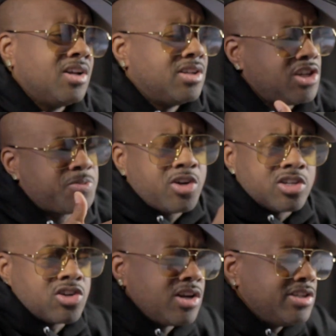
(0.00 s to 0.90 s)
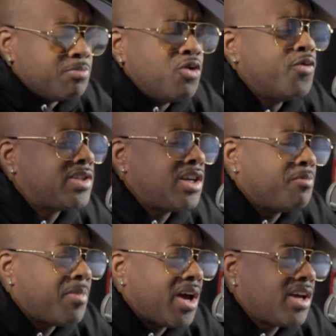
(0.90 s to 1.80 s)
just because all these movies
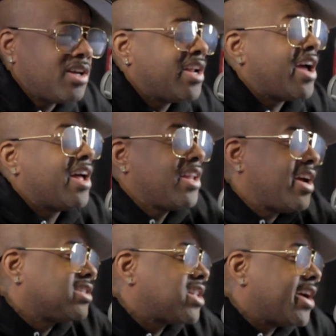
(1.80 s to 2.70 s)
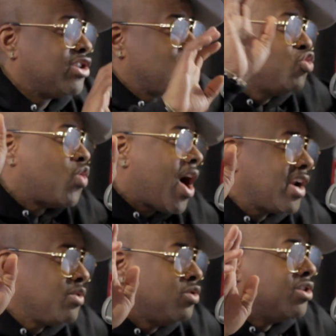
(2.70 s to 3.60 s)
getting made here, now Atlanta's like the new
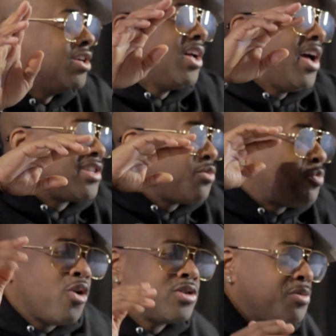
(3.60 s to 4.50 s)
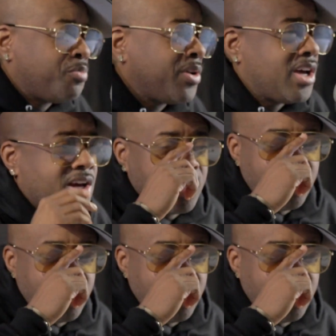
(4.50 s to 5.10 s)
Hollywood, as opposed to being,